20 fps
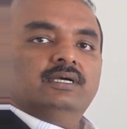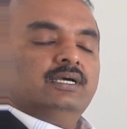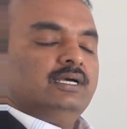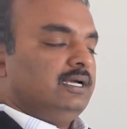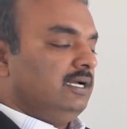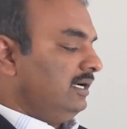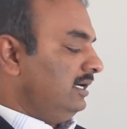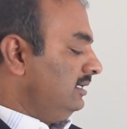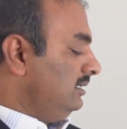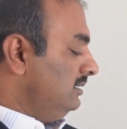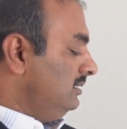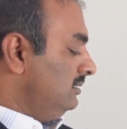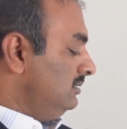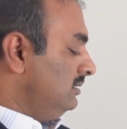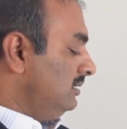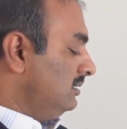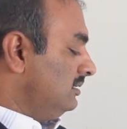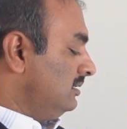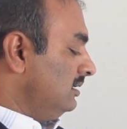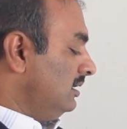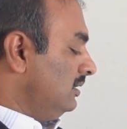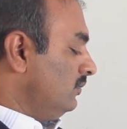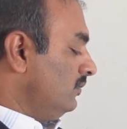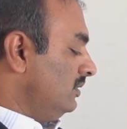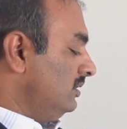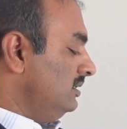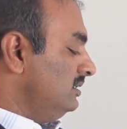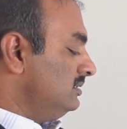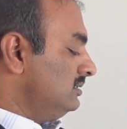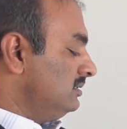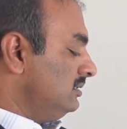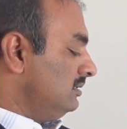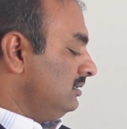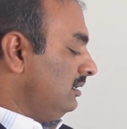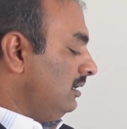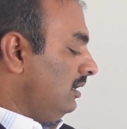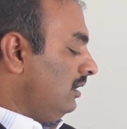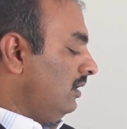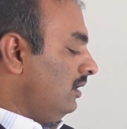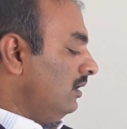And the third one is
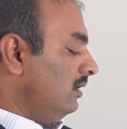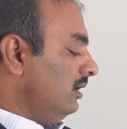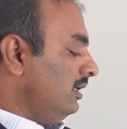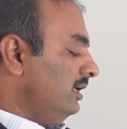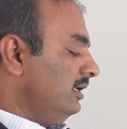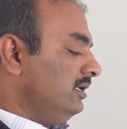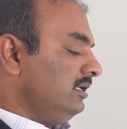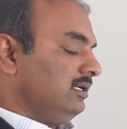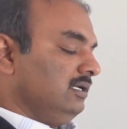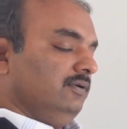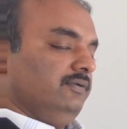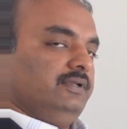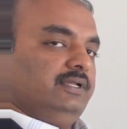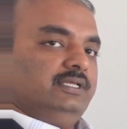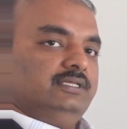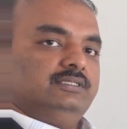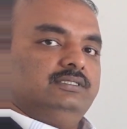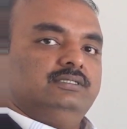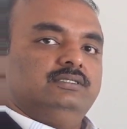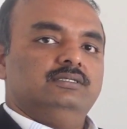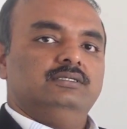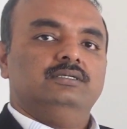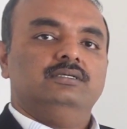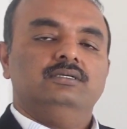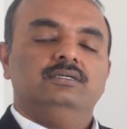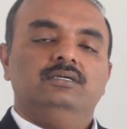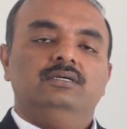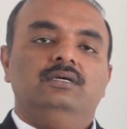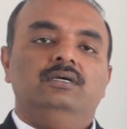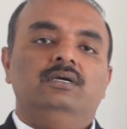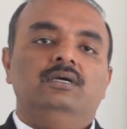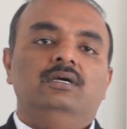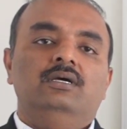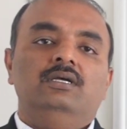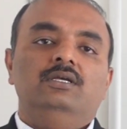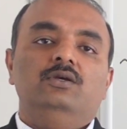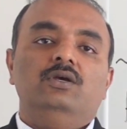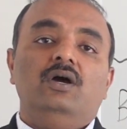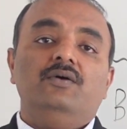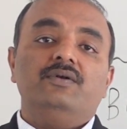all-in coverage.
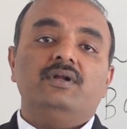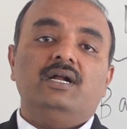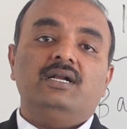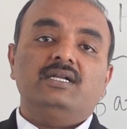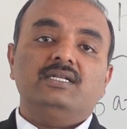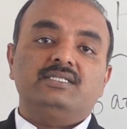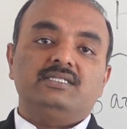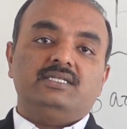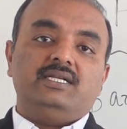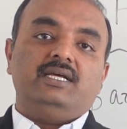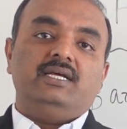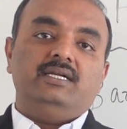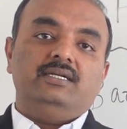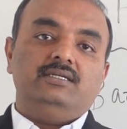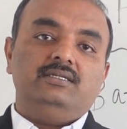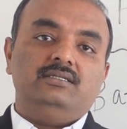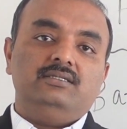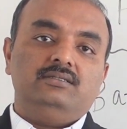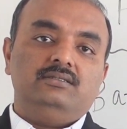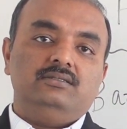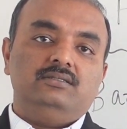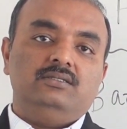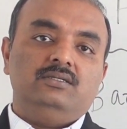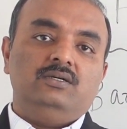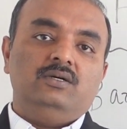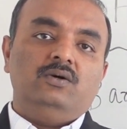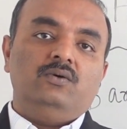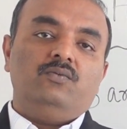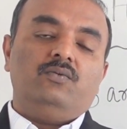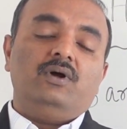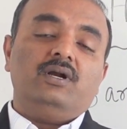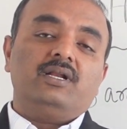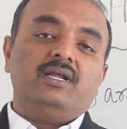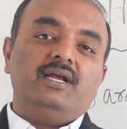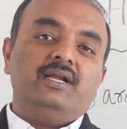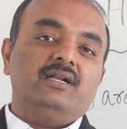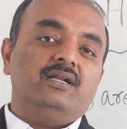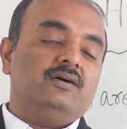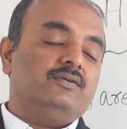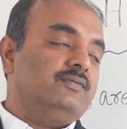You have to understand what
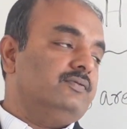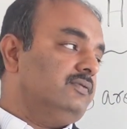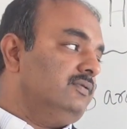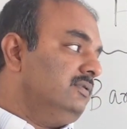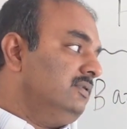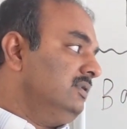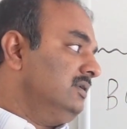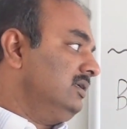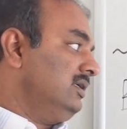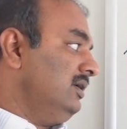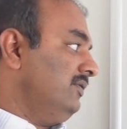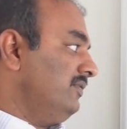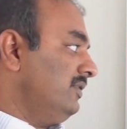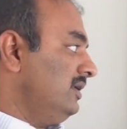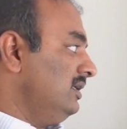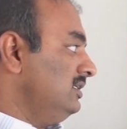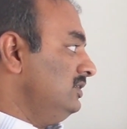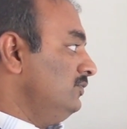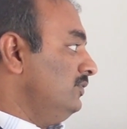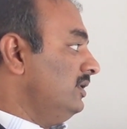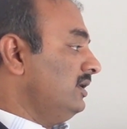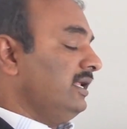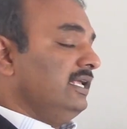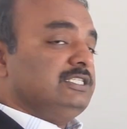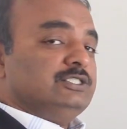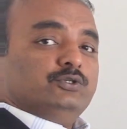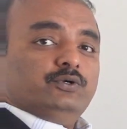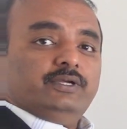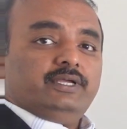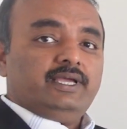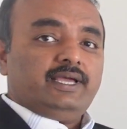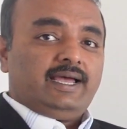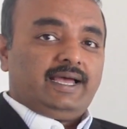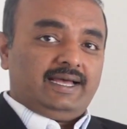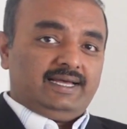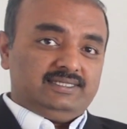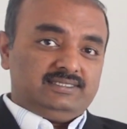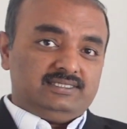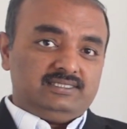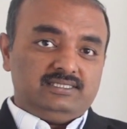kind of coverage your HOA
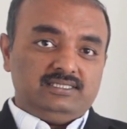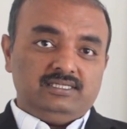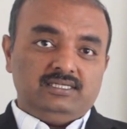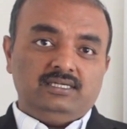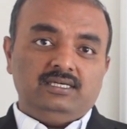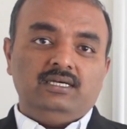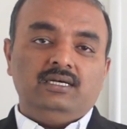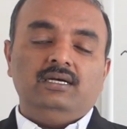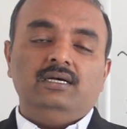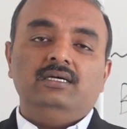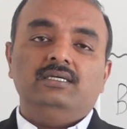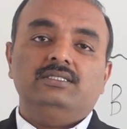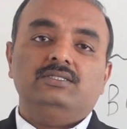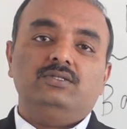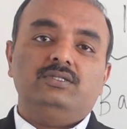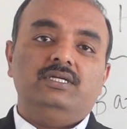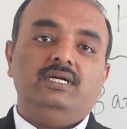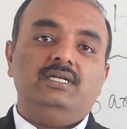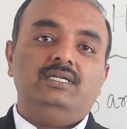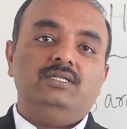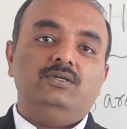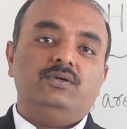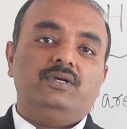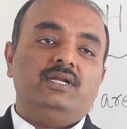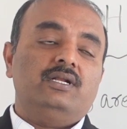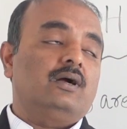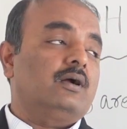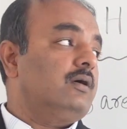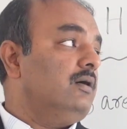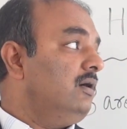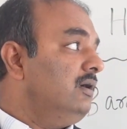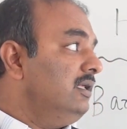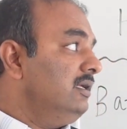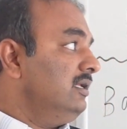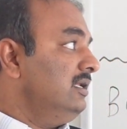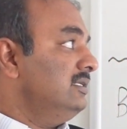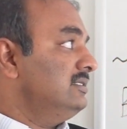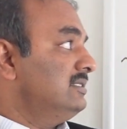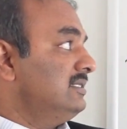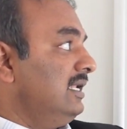has so that you can
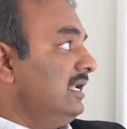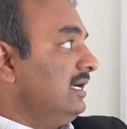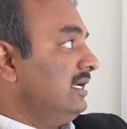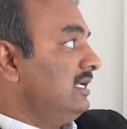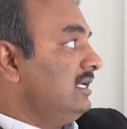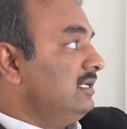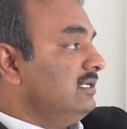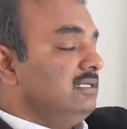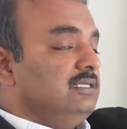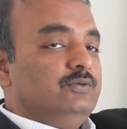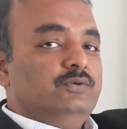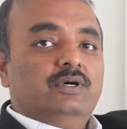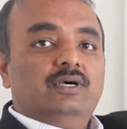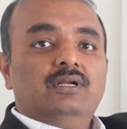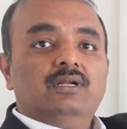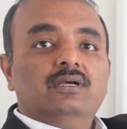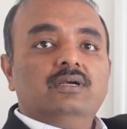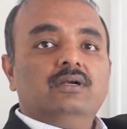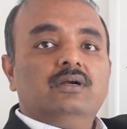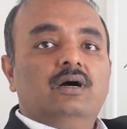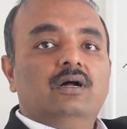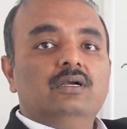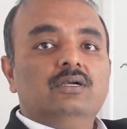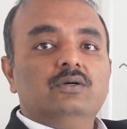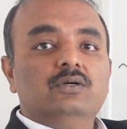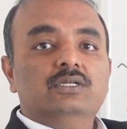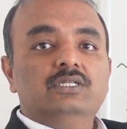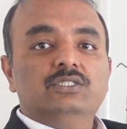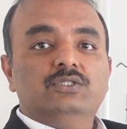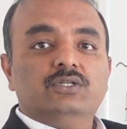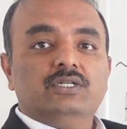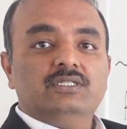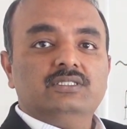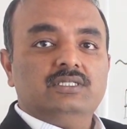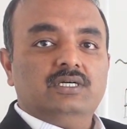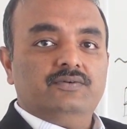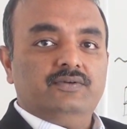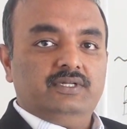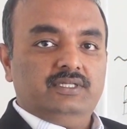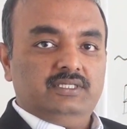accordingly select your condo insurance
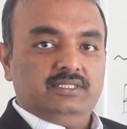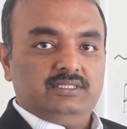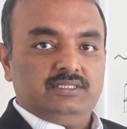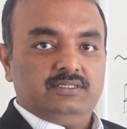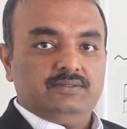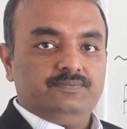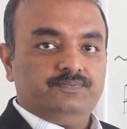coverages.